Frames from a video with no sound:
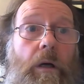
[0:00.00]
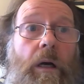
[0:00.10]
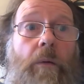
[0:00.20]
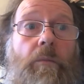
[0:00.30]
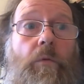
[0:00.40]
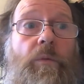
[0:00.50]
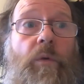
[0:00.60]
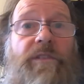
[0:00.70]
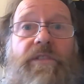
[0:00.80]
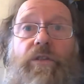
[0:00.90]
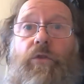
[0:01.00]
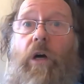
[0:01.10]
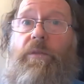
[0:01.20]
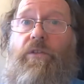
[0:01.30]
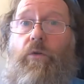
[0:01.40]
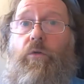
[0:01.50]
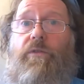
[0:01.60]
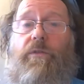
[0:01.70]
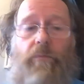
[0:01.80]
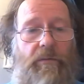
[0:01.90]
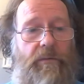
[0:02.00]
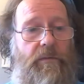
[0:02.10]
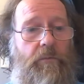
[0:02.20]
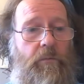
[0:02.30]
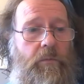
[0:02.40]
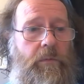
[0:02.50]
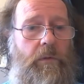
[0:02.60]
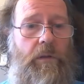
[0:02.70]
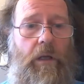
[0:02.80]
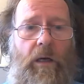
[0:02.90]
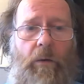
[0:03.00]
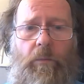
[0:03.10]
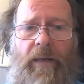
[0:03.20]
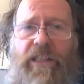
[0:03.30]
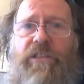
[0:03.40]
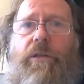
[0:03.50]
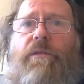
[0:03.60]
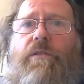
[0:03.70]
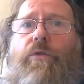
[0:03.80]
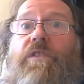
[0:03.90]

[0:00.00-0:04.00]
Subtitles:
once the drama schools managed to do